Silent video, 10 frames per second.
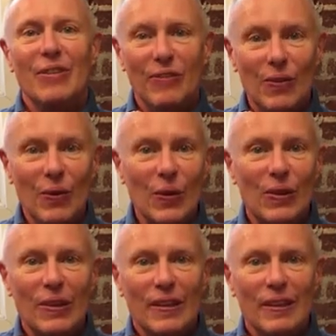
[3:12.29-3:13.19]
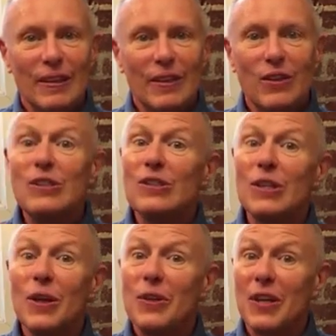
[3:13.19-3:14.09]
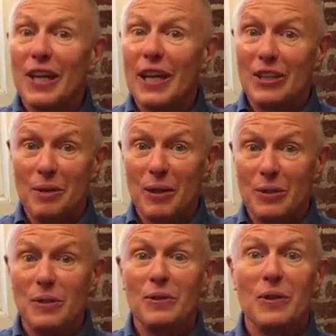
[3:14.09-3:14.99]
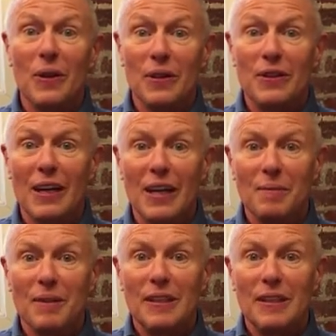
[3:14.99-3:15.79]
Fourth, this is another thing I tell my students all the time.